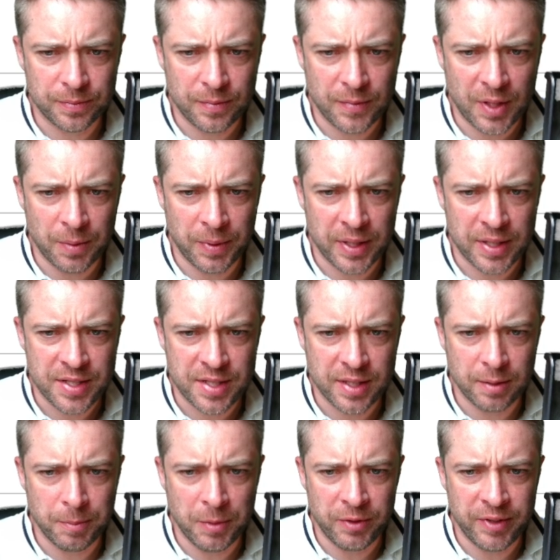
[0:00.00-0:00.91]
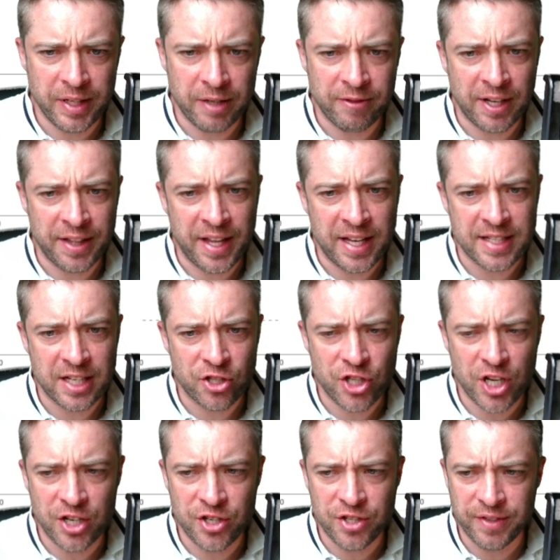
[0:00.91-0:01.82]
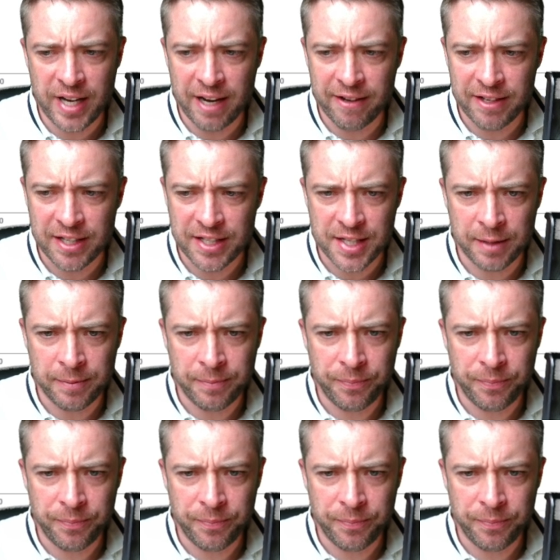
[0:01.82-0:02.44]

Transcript: We are still moving it. Right, there's our change of character.